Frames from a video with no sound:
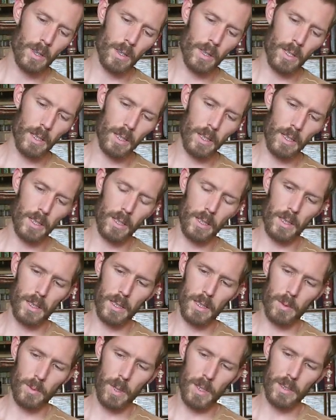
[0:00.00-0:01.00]

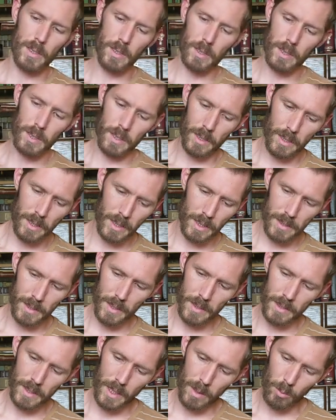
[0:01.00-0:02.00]
It's basically, I think it's
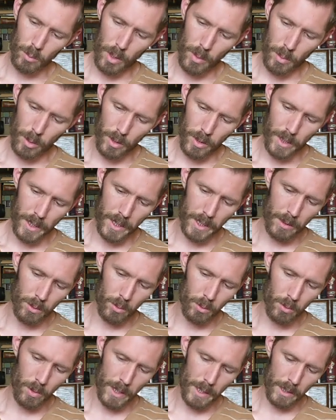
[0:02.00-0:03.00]
the same rubber that
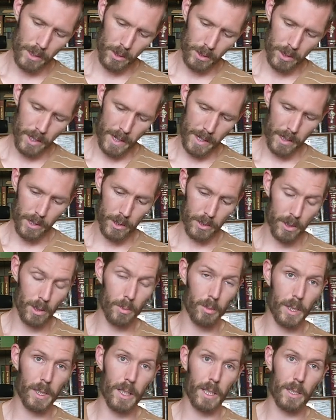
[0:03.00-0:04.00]
regular tires are
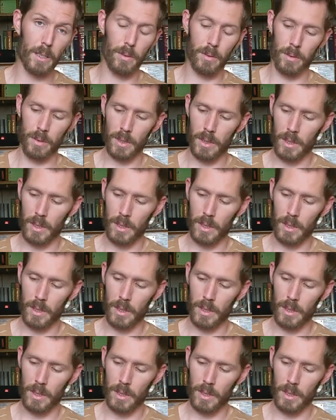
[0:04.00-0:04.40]
made out of.